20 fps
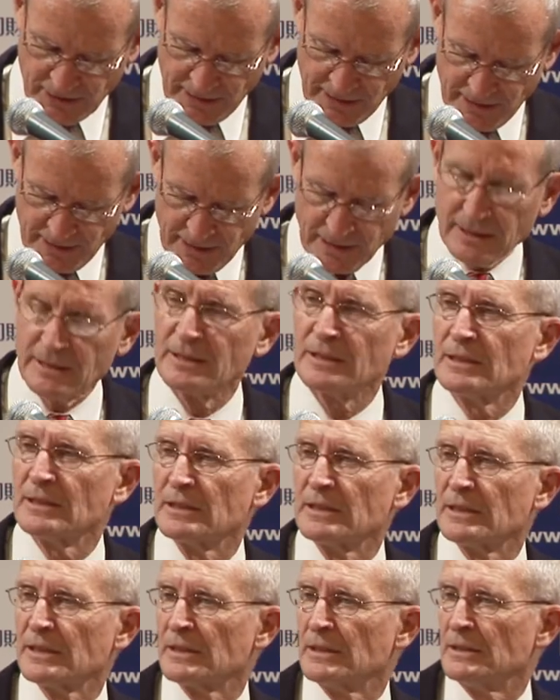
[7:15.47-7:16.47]
China
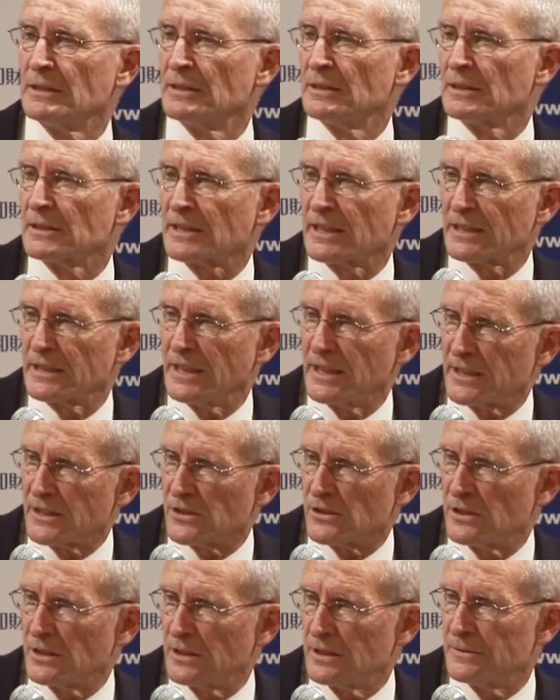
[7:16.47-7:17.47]
cannot
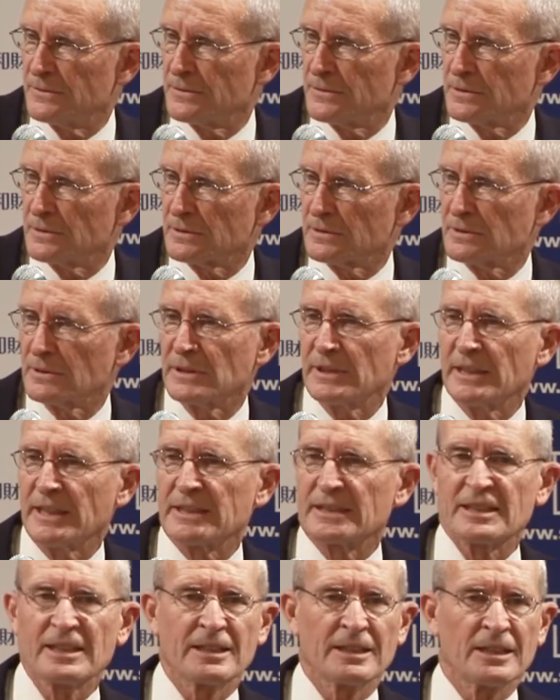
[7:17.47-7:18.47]
achieve
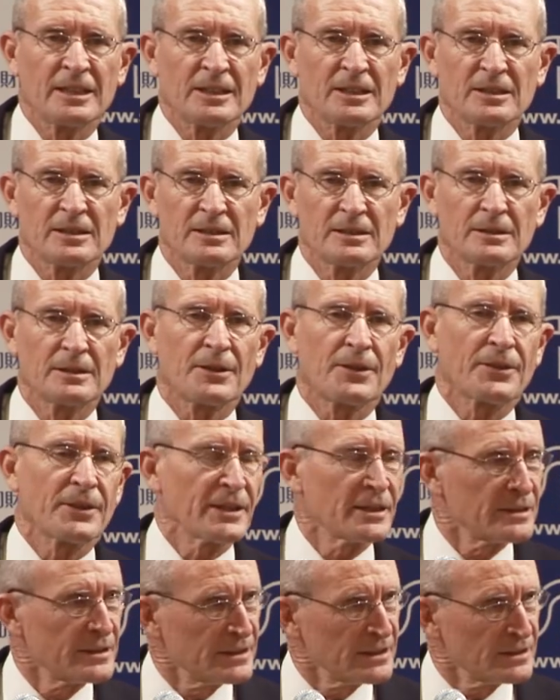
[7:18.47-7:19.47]
and cannot
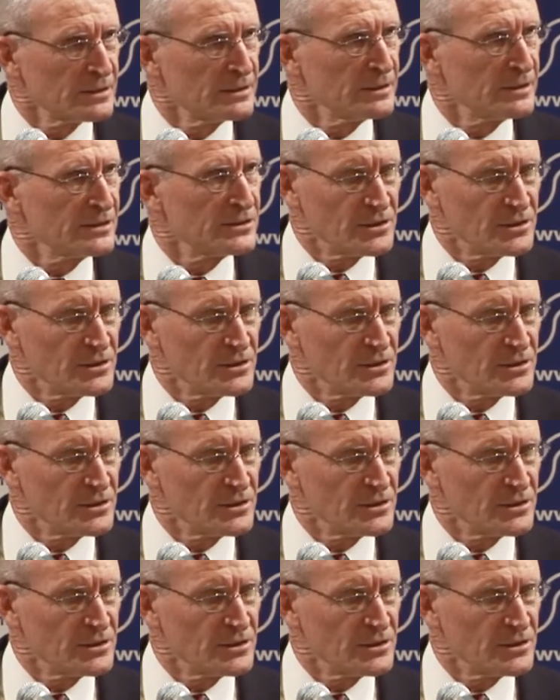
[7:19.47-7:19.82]
think that it could